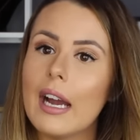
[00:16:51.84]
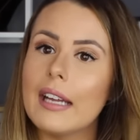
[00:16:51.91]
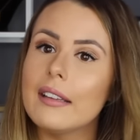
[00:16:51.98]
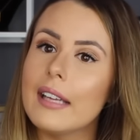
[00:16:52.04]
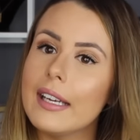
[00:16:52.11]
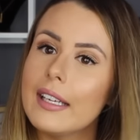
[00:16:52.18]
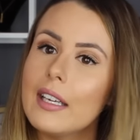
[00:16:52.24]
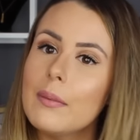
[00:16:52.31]

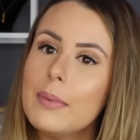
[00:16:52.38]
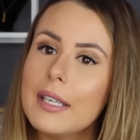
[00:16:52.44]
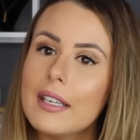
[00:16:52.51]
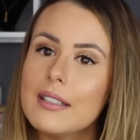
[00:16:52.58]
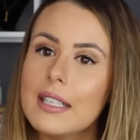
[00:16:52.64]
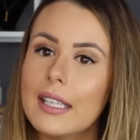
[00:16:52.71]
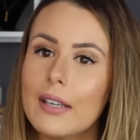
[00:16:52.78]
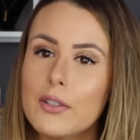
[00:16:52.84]
I like it
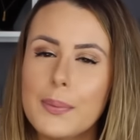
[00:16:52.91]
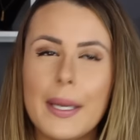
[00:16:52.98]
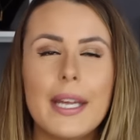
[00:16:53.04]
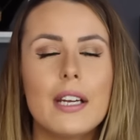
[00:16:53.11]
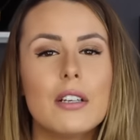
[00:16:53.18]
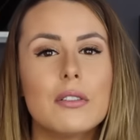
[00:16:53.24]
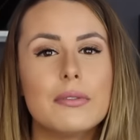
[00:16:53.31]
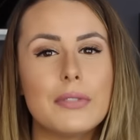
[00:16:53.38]
because it gives my
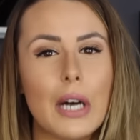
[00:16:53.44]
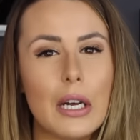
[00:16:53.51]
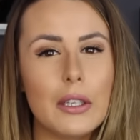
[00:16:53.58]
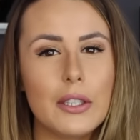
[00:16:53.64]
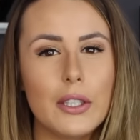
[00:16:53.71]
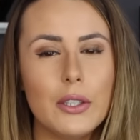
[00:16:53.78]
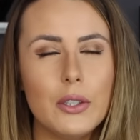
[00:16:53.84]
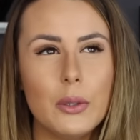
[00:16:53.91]
hair
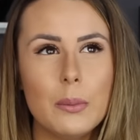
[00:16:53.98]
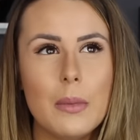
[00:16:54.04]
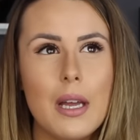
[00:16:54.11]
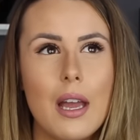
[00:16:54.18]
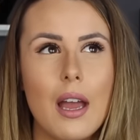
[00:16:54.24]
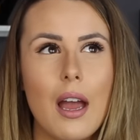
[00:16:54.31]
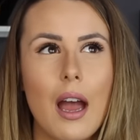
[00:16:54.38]
volume